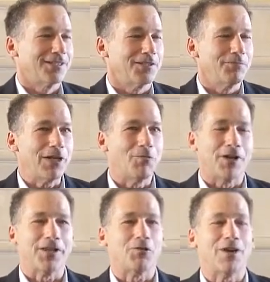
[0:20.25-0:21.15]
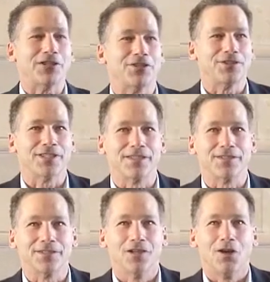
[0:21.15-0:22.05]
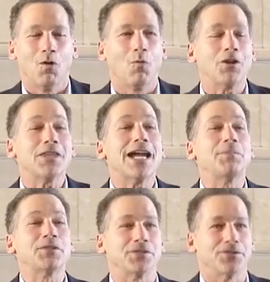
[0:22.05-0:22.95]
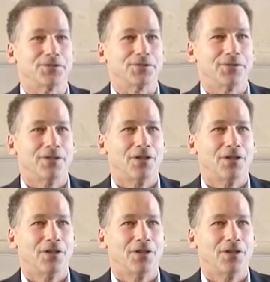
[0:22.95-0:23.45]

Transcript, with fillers: To me, one of the questions is what are the obstacles?